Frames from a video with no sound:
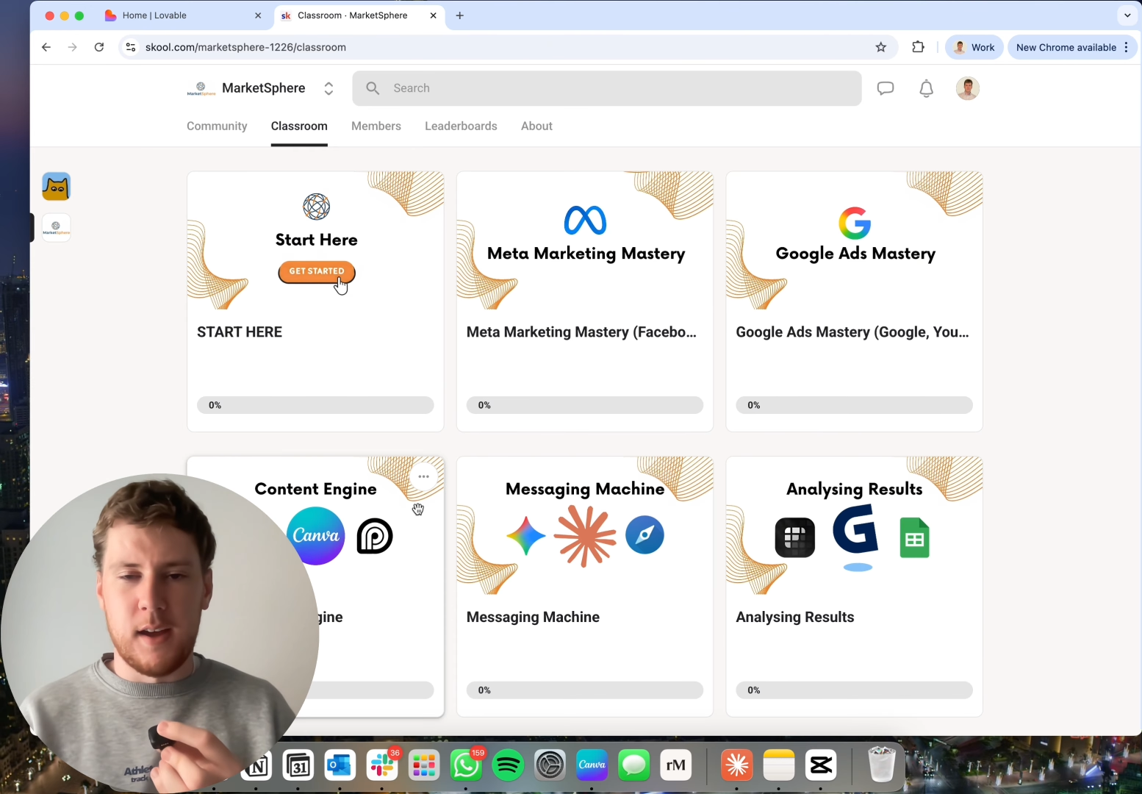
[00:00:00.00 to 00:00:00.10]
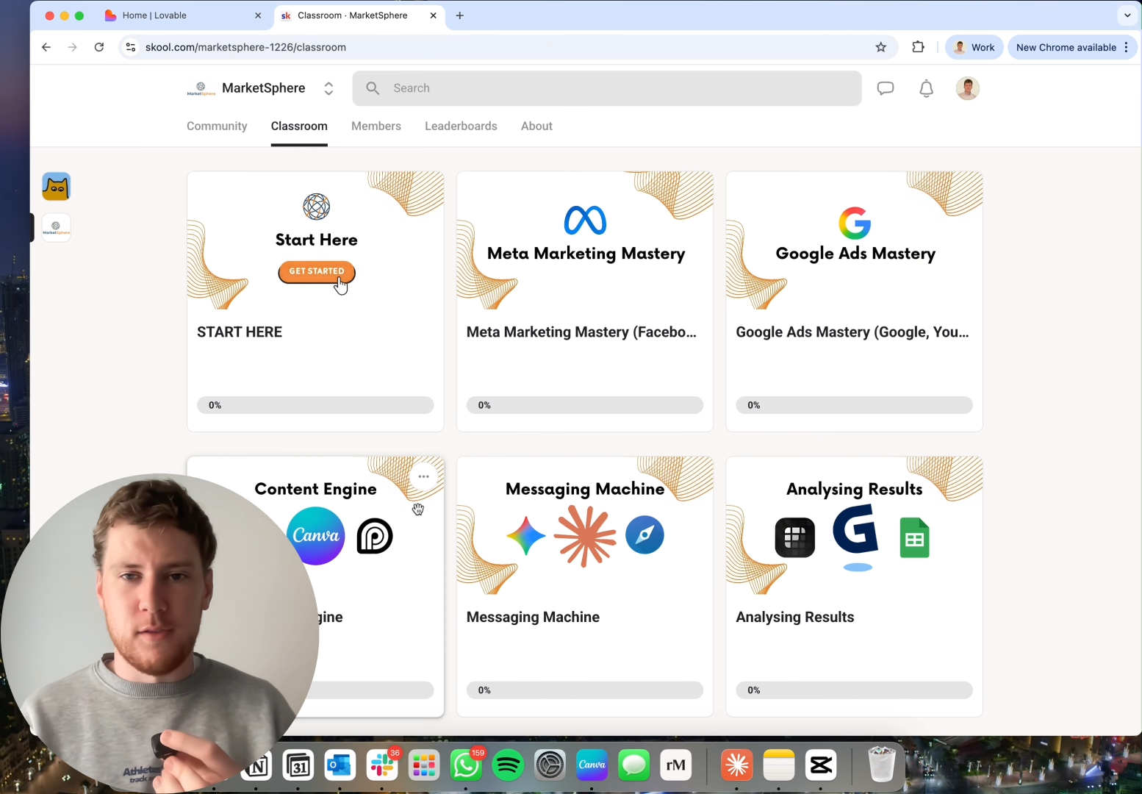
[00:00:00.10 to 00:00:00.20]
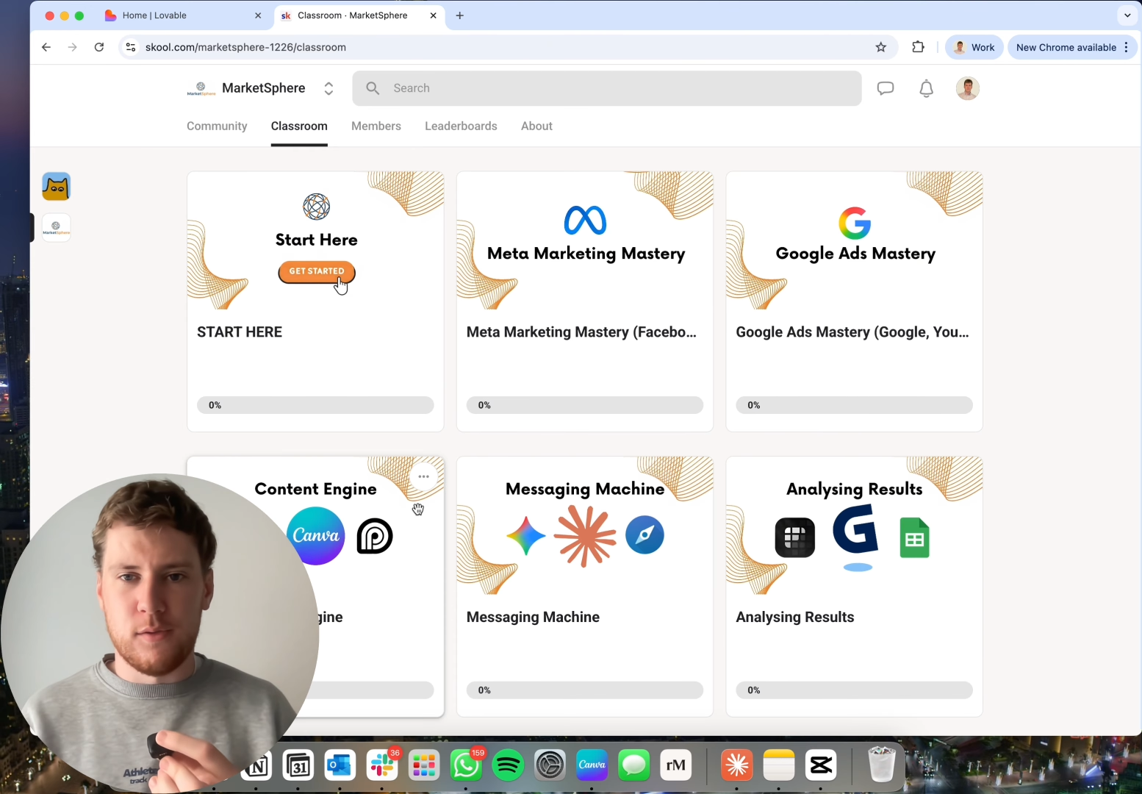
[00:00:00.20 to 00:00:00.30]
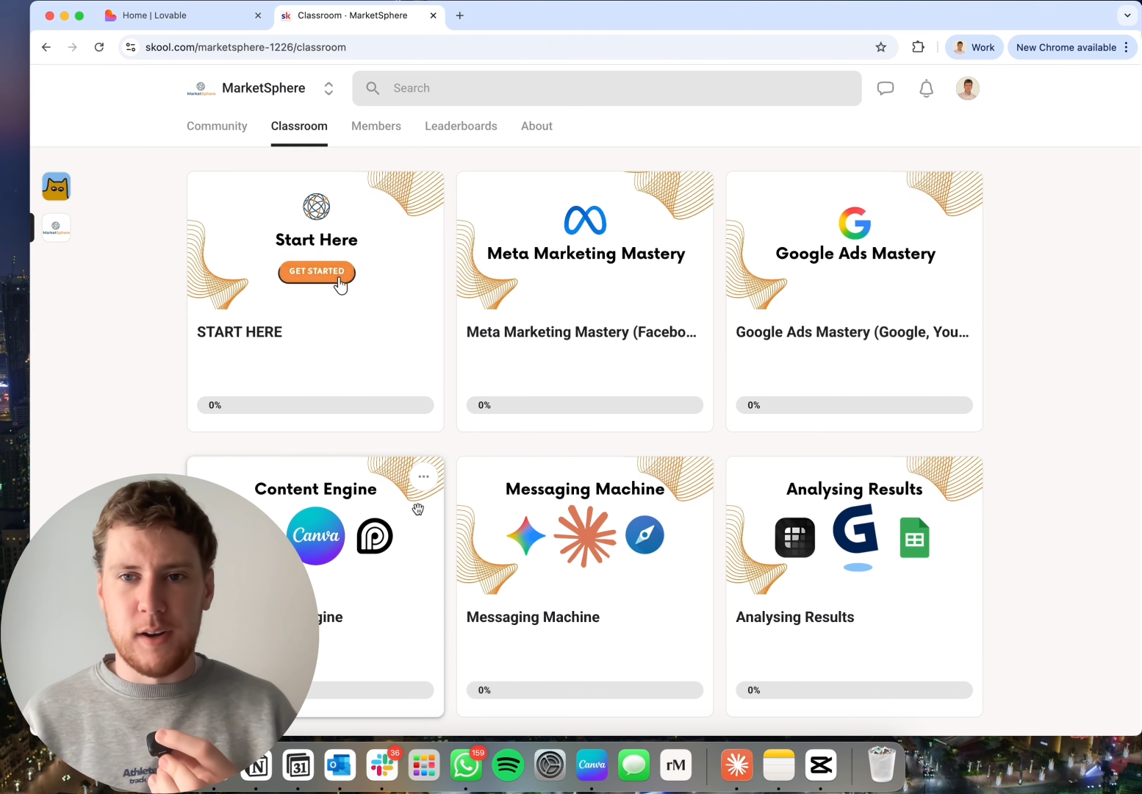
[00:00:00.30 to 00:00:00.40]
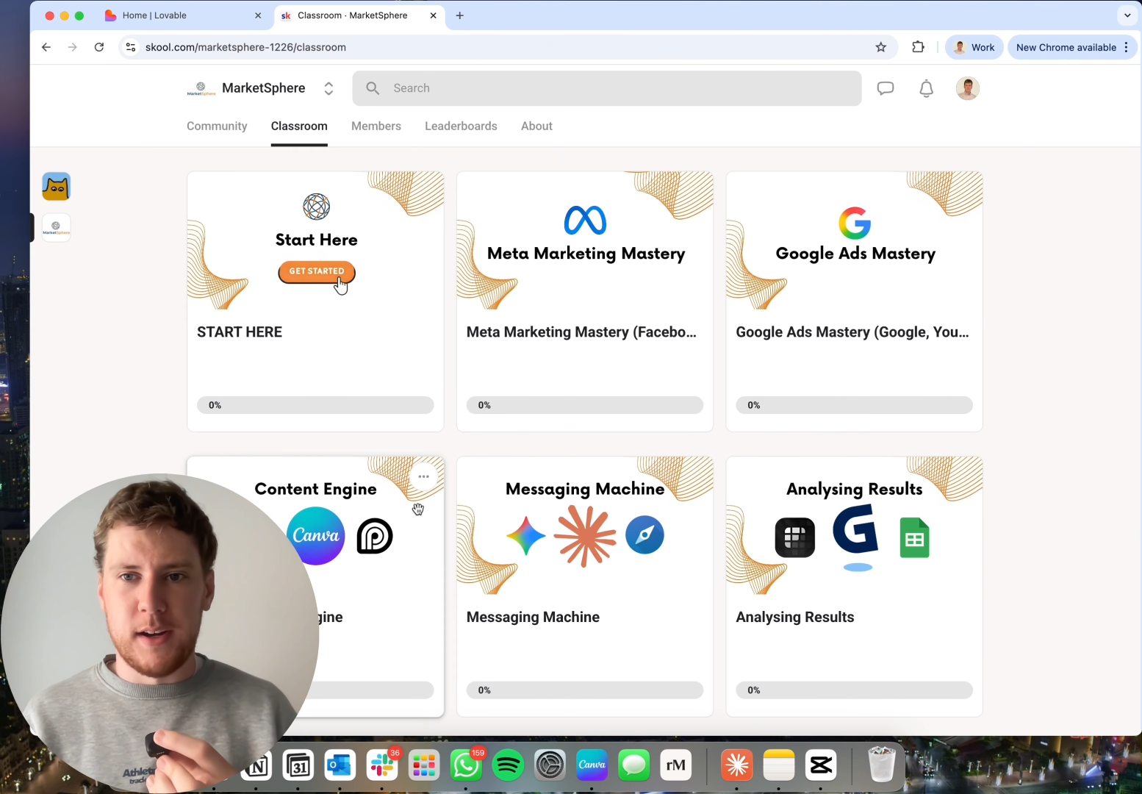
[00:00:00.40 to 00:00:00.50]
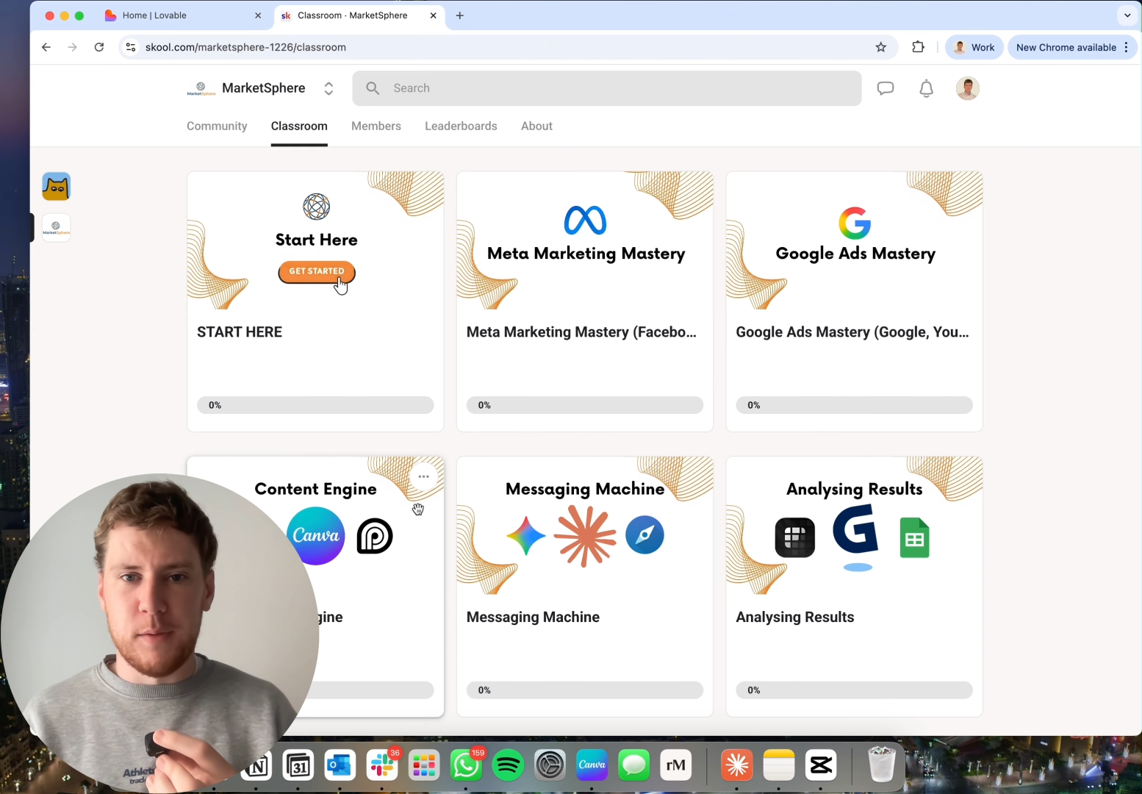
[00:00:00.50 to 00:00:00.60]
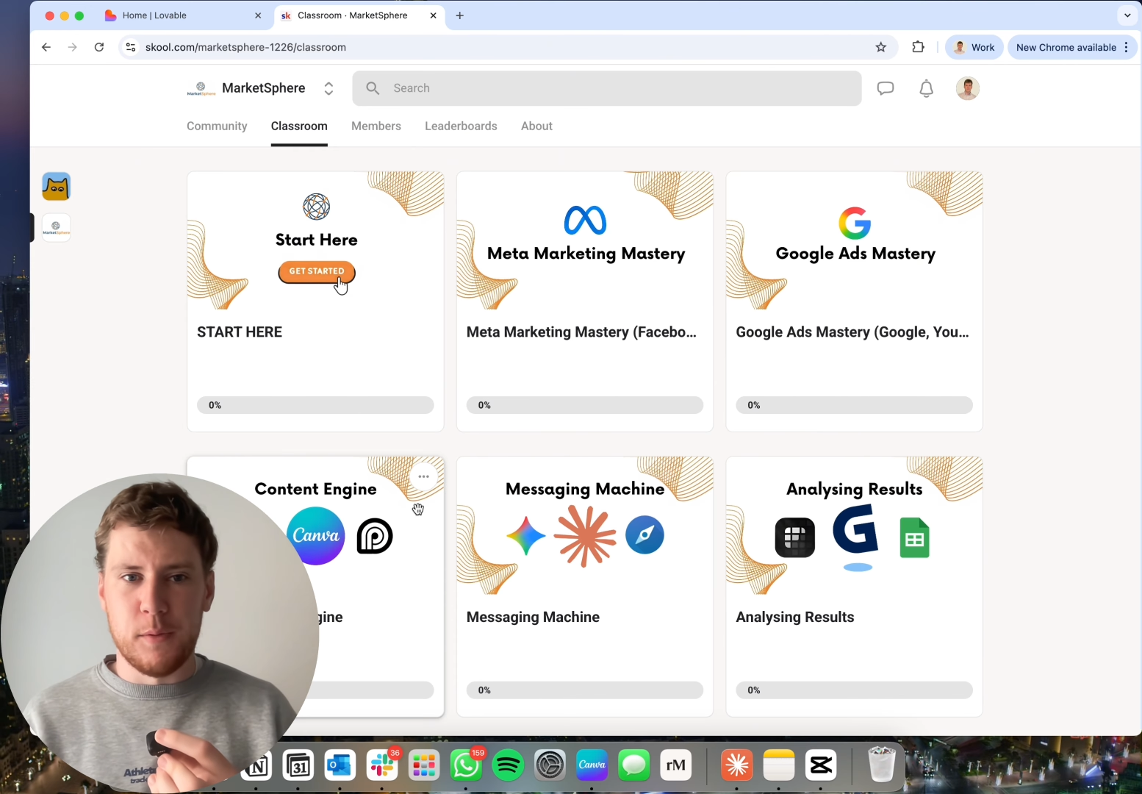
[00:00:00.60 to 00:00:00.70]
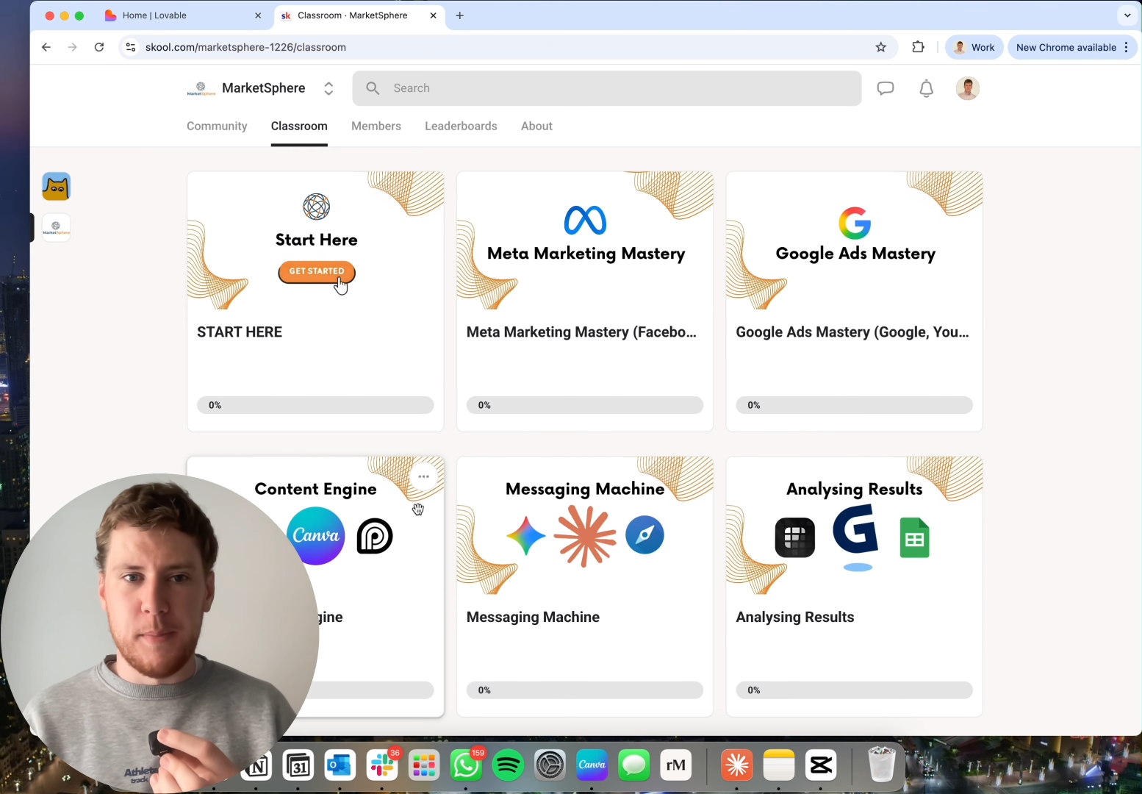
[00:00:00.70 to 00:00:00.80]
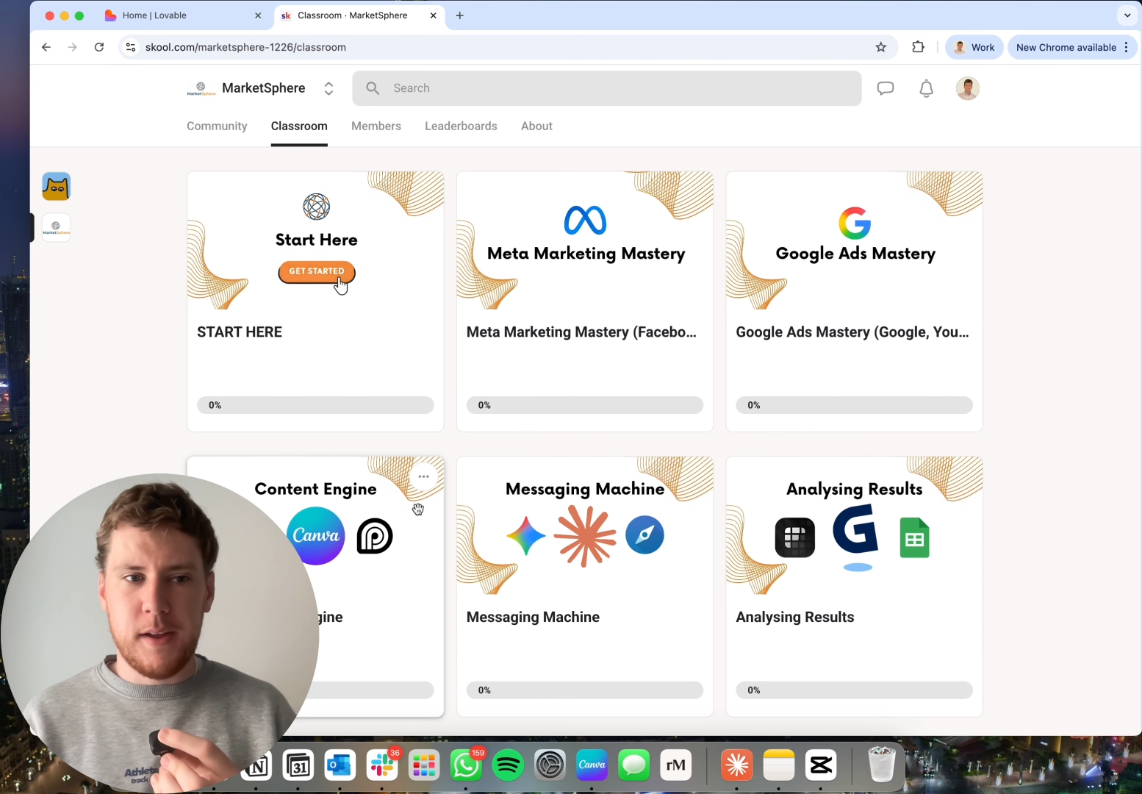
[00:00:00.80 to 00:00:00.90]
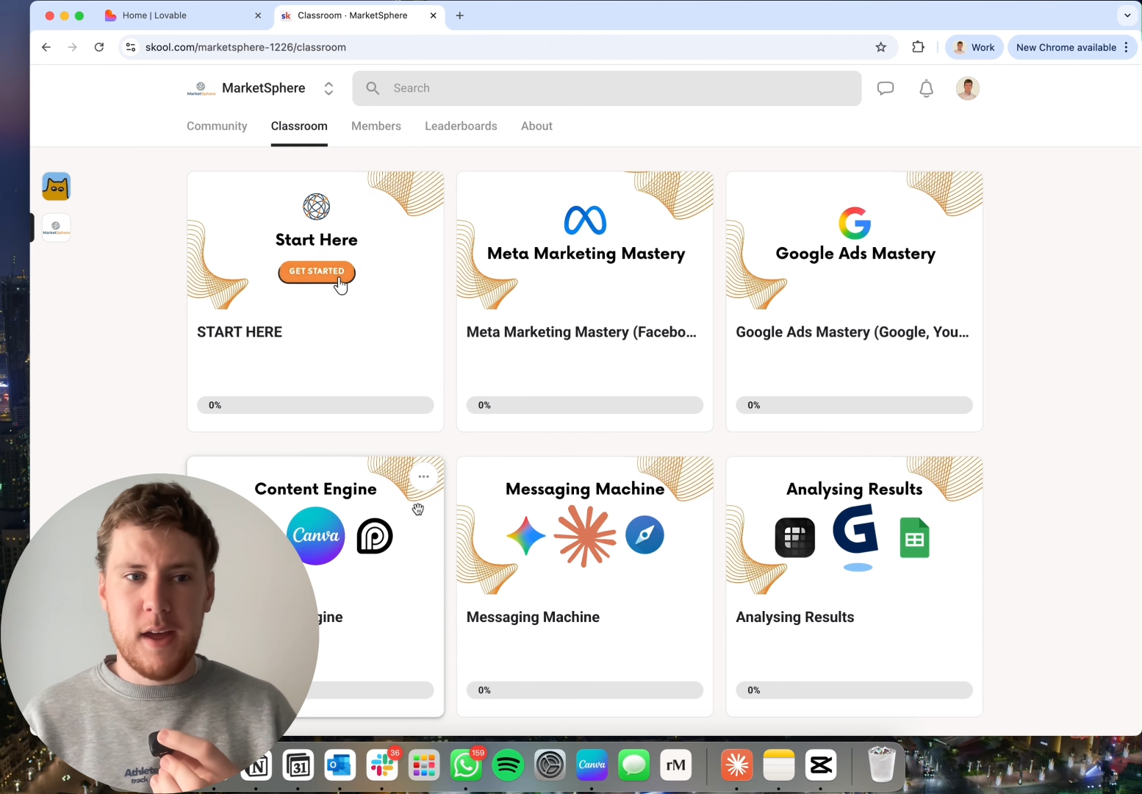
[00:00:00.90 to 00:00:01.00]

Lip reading: training would be.